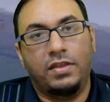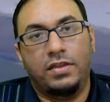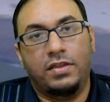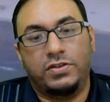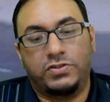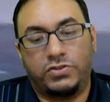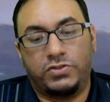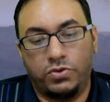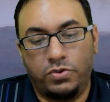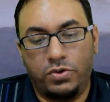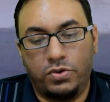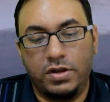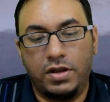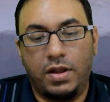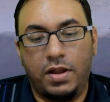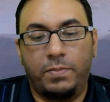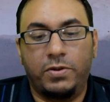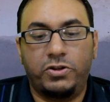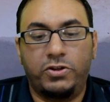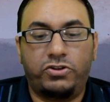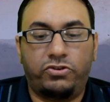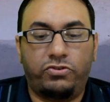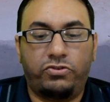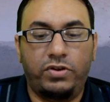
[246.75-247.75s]
So
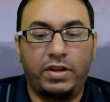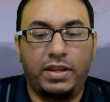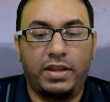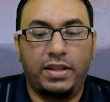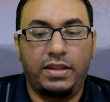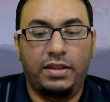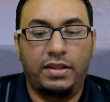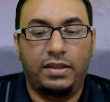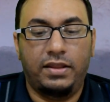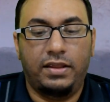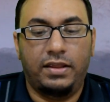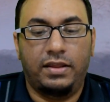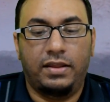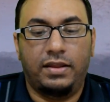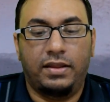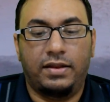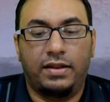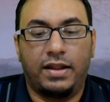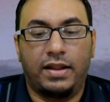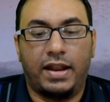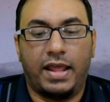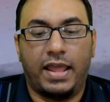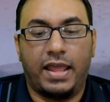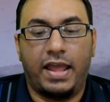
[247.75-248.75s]
number 3
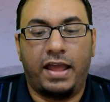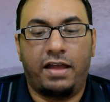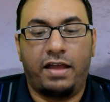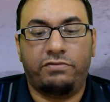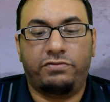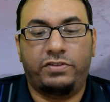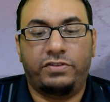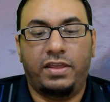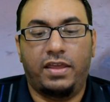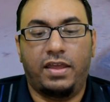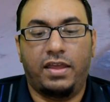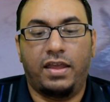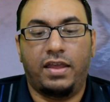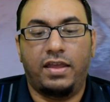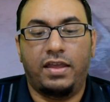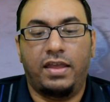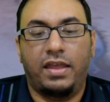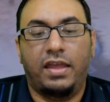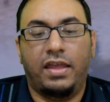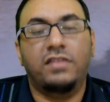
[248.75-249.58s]
that I have here